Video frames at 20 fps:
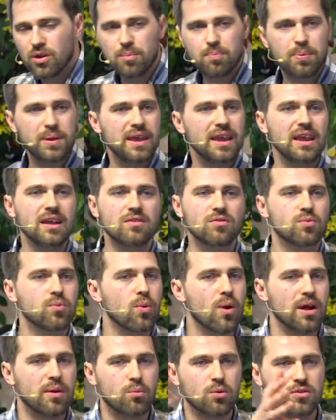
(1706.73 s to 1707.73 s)

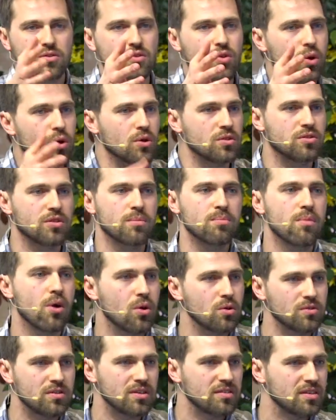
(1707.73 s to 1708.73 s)
repeats what was told to
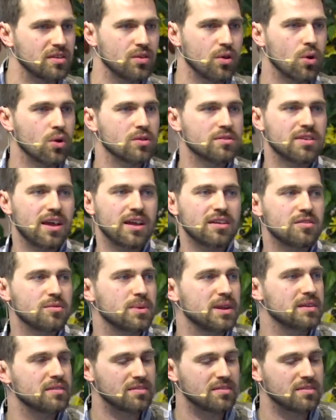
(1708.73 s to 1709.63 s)
Moses in the Old Testament.